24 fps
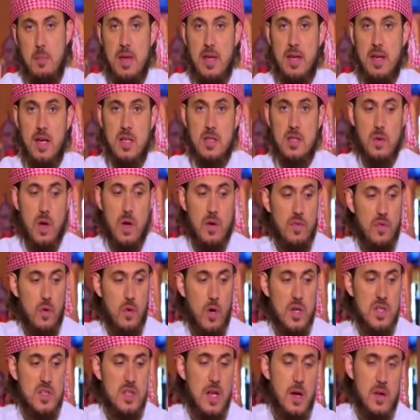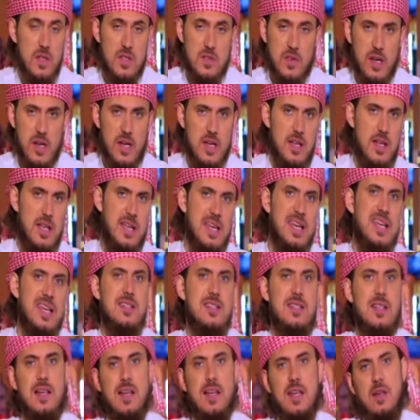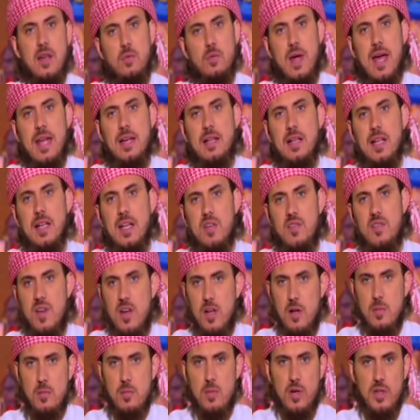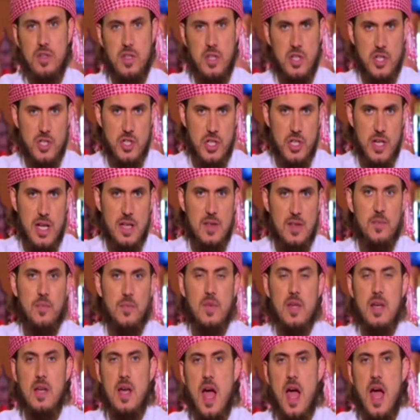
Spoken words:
Because, of course, now it's very easily, readily available on the internet.